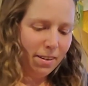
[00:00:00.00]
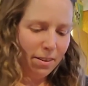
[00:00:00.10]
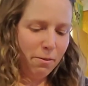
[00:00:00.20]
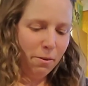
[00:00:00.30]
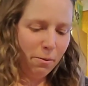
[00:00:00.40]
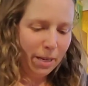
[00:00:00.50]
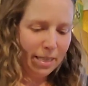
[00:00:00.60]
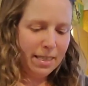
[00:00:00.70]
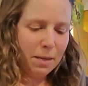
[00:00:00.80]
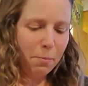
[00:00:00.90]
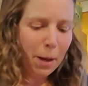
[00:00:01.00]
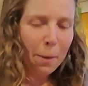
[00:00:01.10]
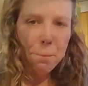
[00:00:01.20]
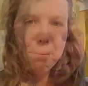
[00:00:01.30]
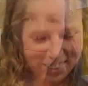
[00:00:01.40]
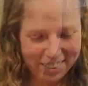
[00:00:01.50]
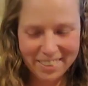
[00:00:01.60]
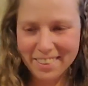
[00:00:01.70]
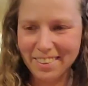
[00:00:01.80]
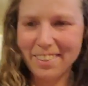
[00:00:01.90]
when we steep it.
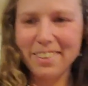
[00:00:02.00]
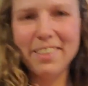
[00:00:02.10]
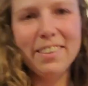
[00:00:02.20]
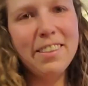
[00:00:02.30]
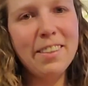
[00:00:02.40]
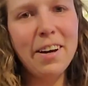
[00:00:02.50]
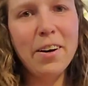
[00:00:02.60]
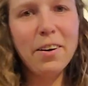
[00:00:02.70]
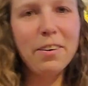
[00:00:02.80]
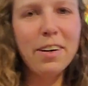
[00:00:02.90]
So